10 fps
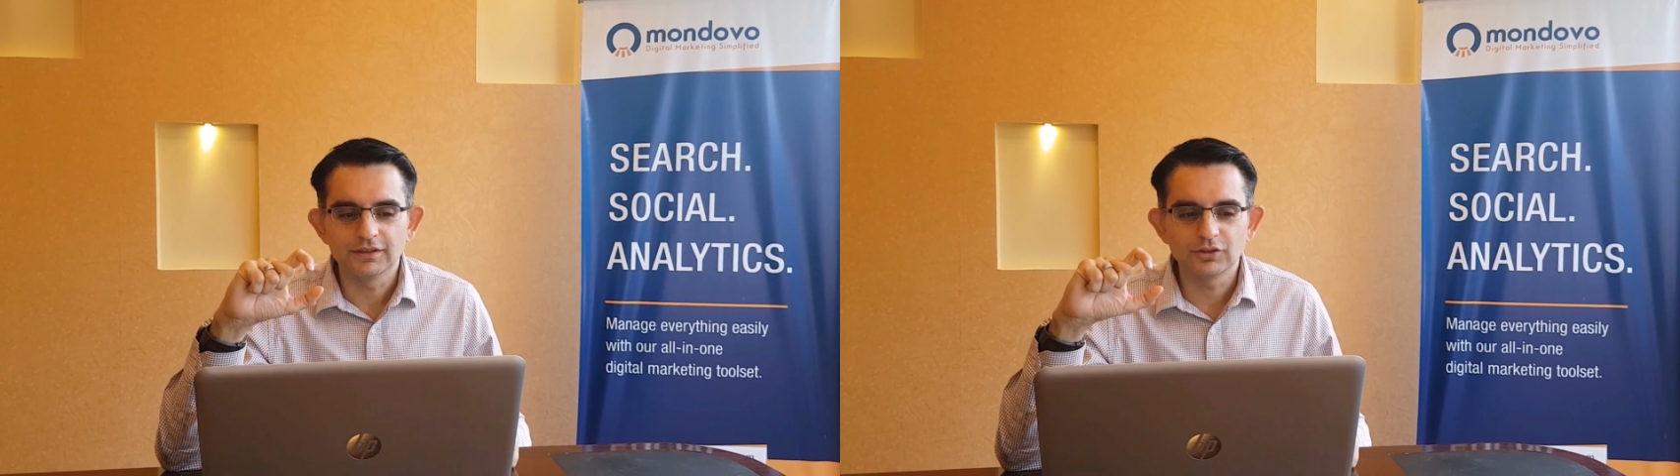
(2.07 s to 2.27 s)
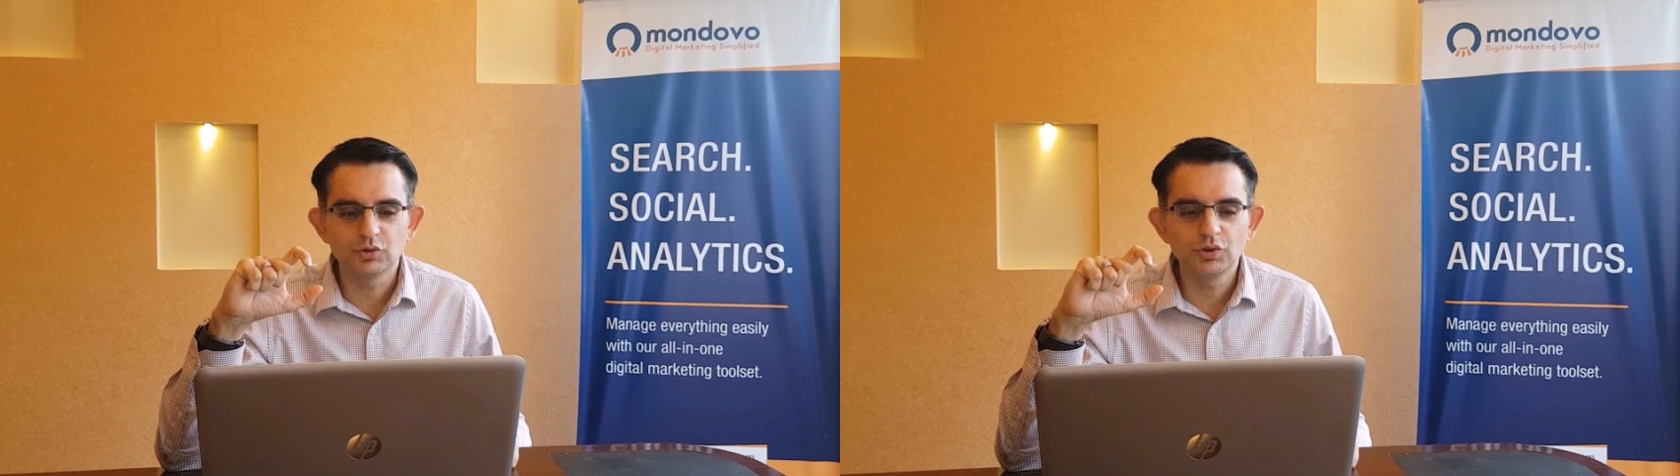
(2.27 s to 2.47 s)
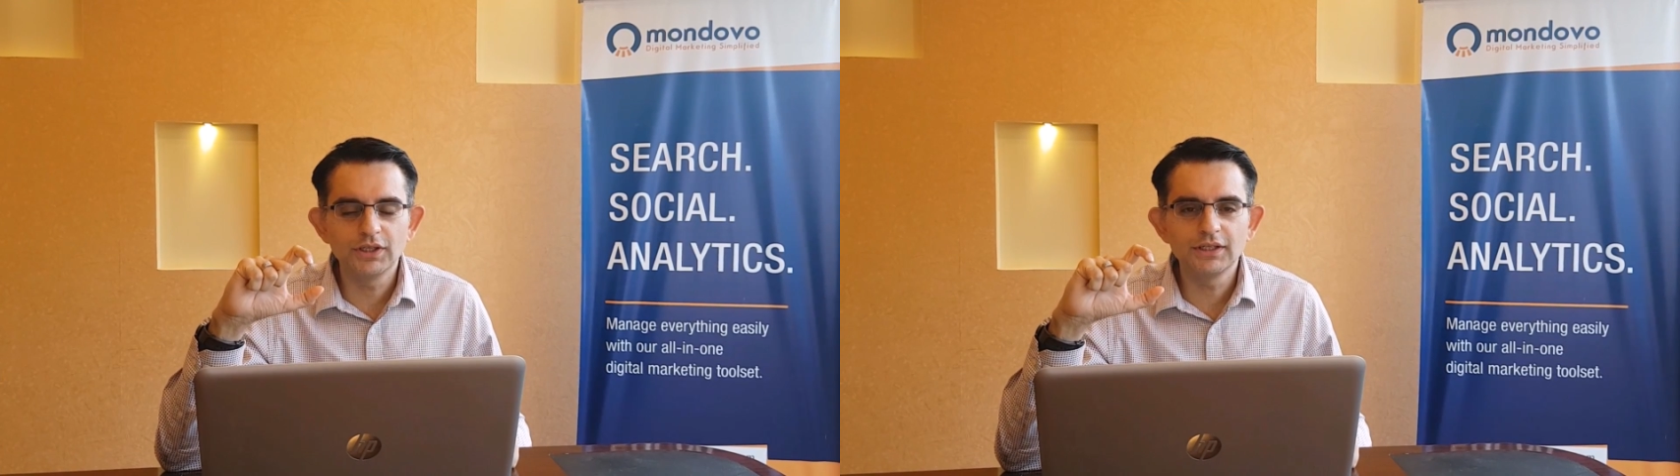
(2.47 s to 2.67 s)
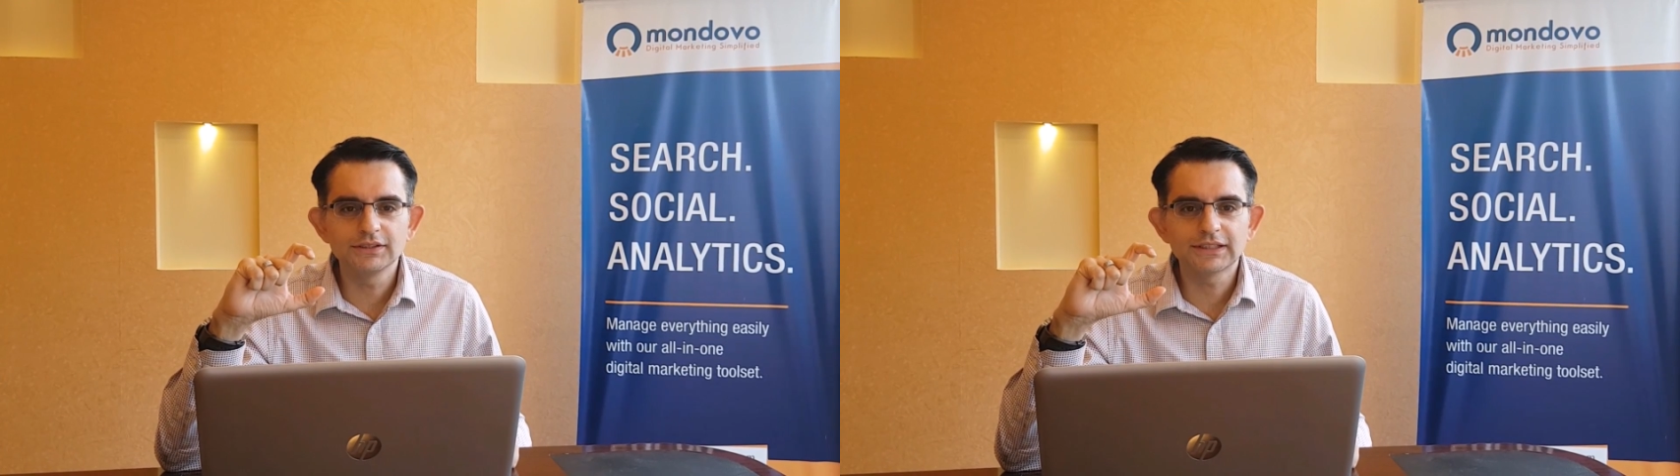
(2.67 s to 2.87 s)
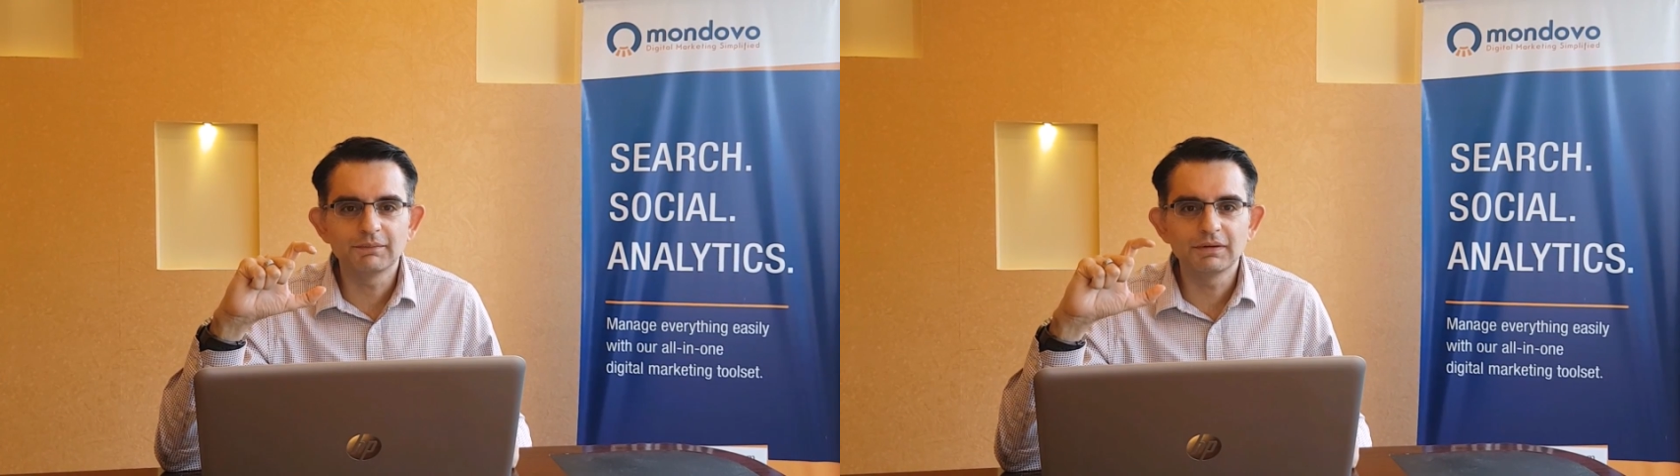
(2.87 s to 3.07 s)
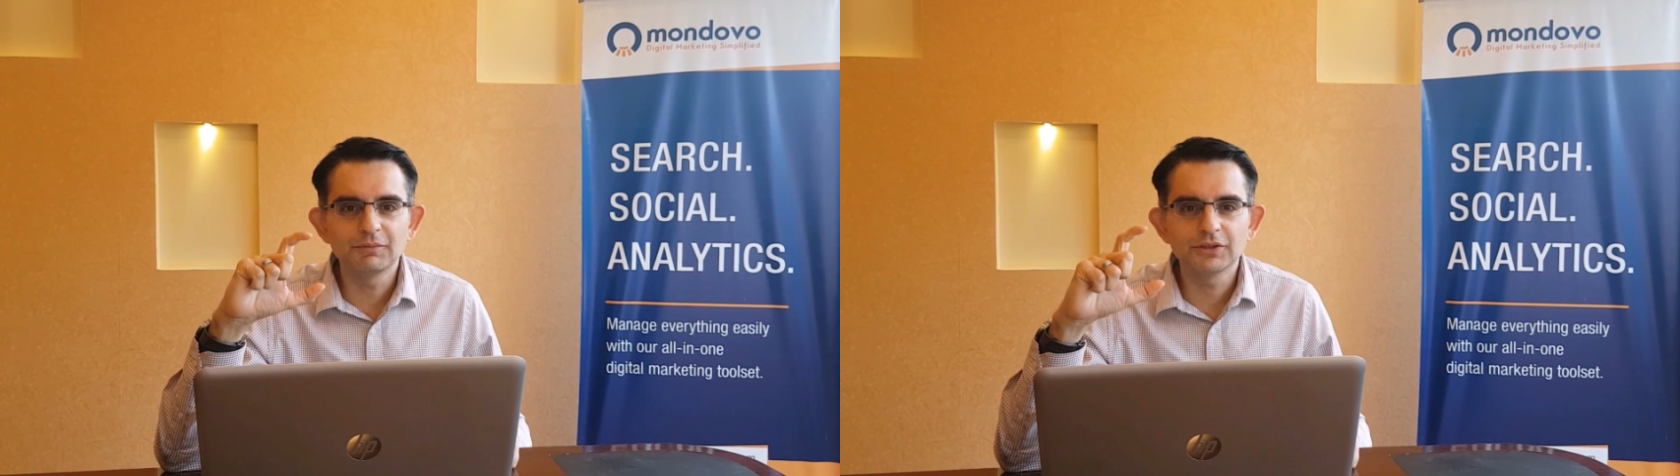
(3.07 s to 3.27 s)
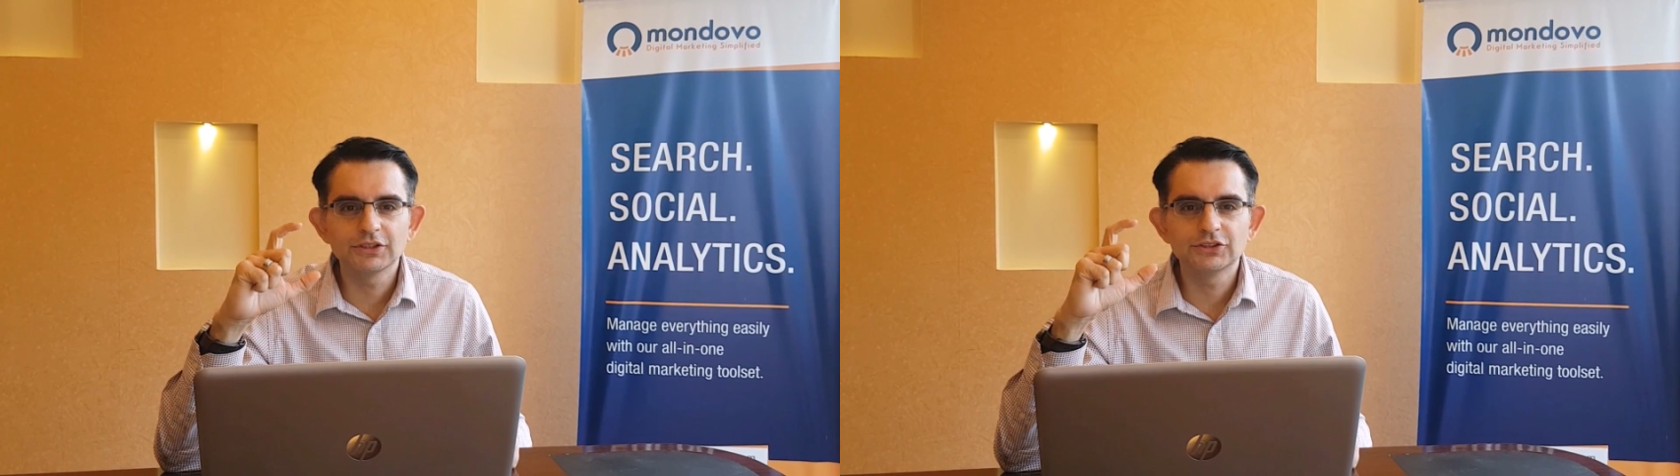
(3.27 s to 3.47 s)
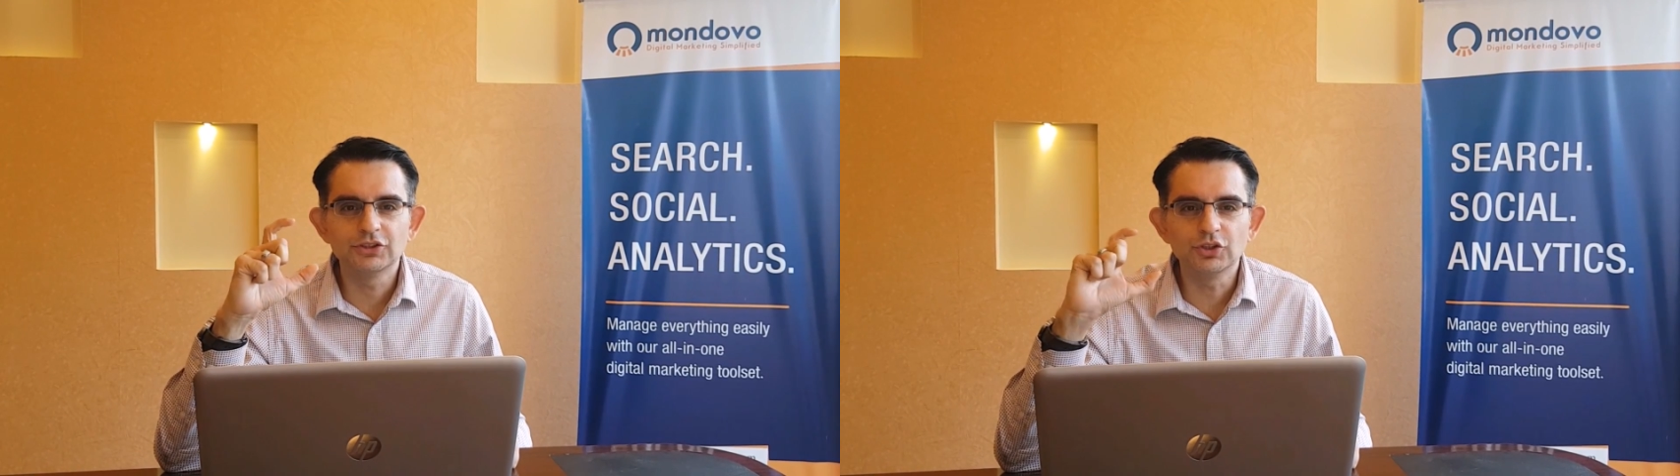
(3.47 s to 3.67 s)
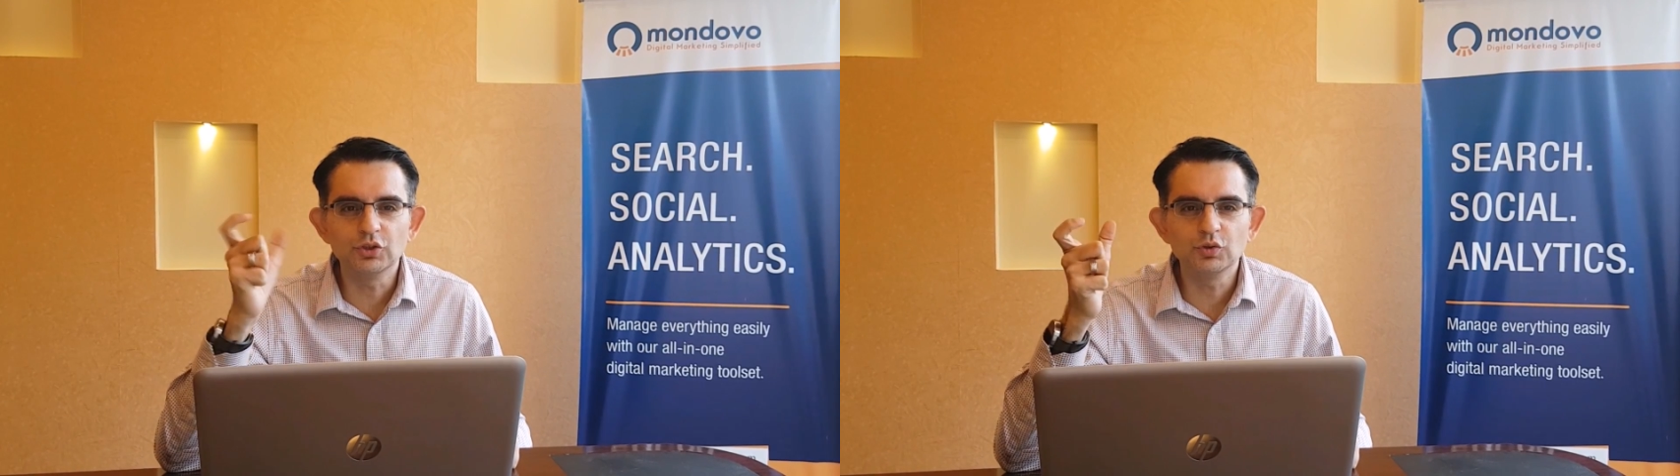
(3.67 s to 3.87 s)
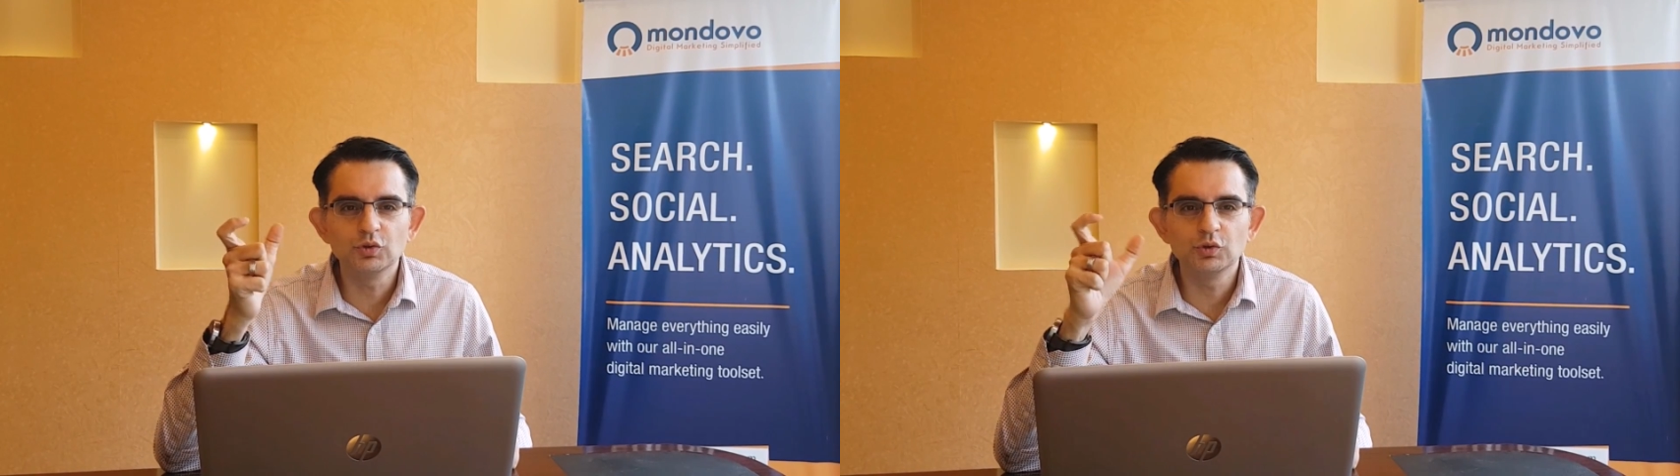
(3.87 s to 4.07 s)
Now, Google has come up with this
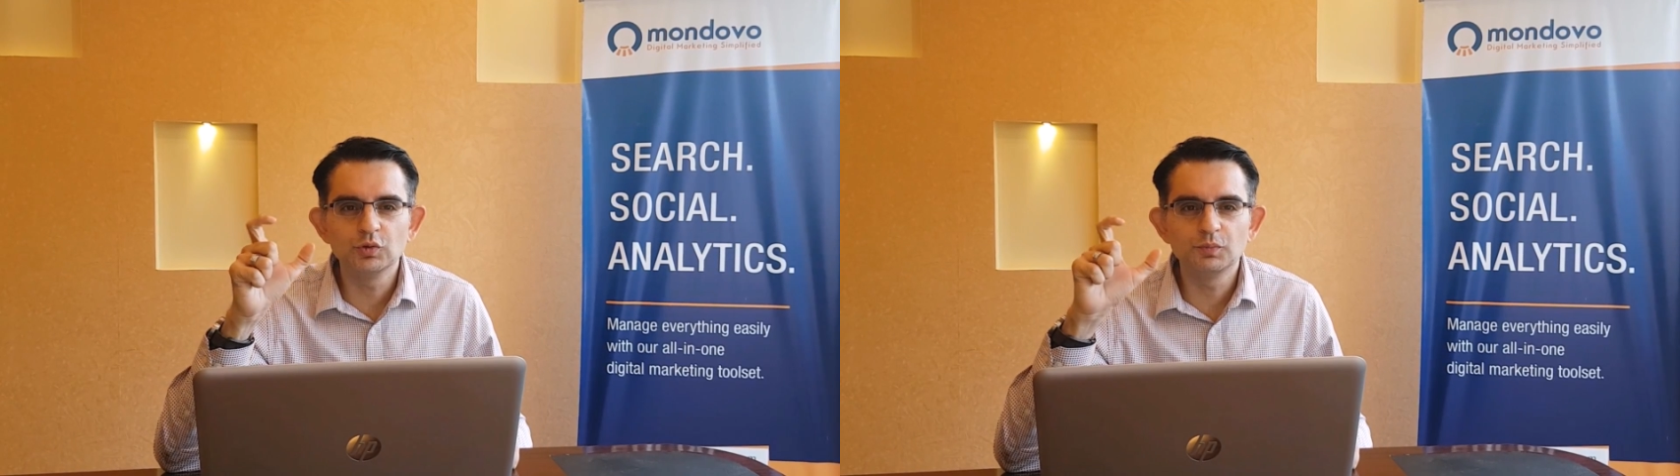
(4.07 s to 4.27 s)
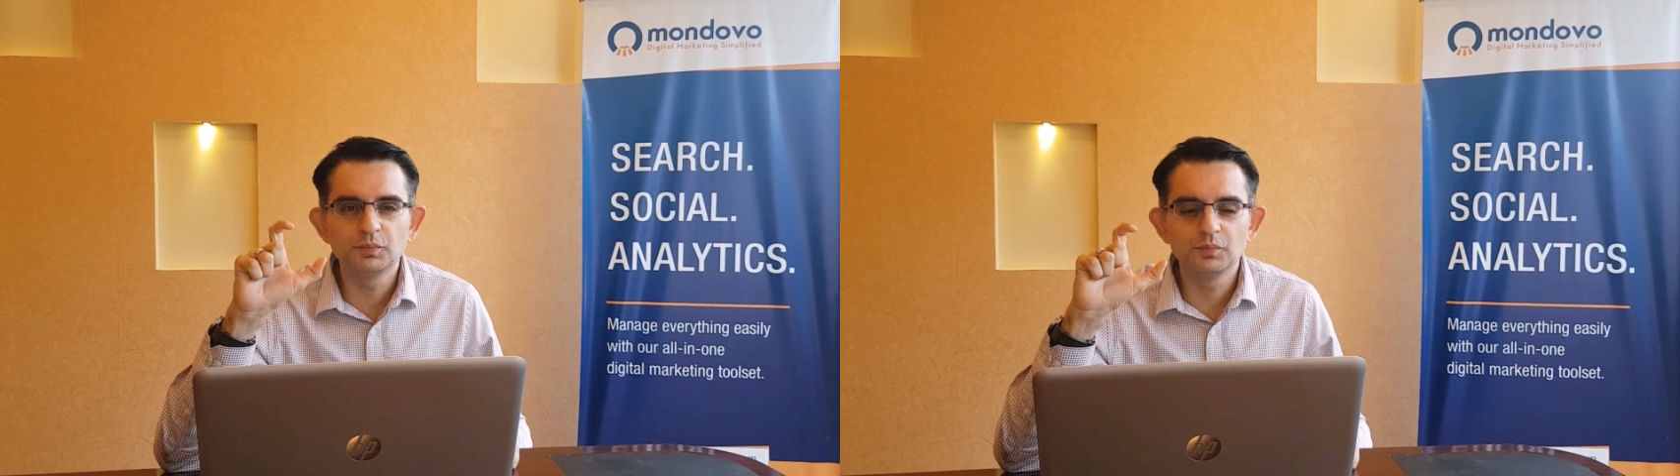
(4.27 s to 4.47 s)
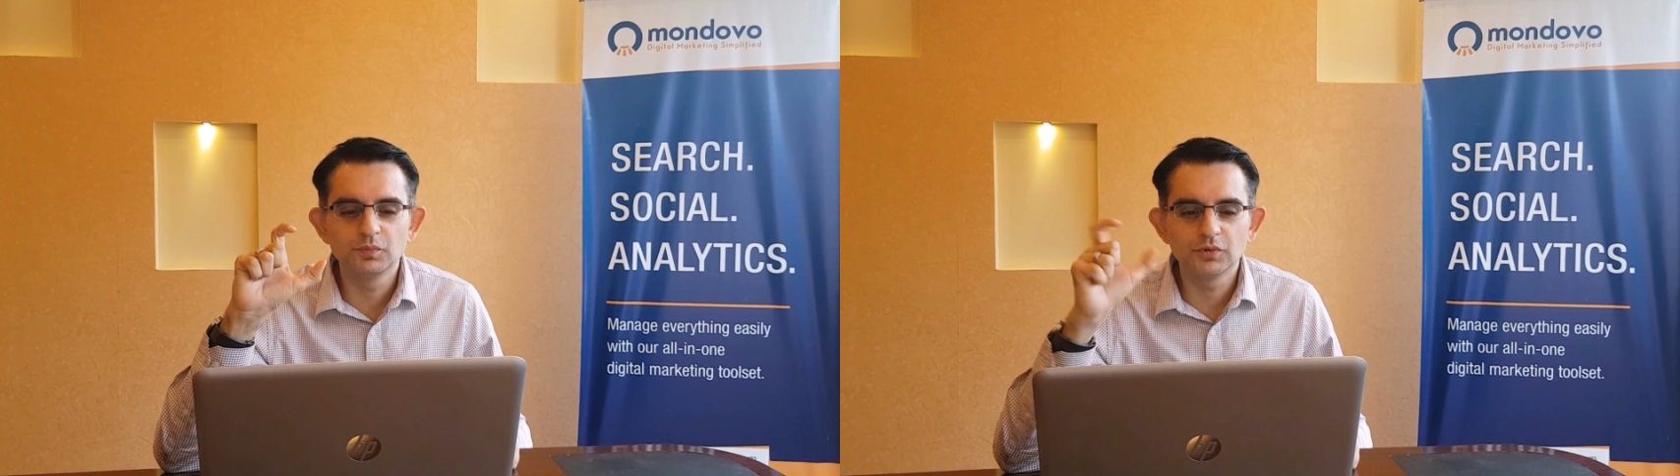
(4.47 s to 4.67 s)
new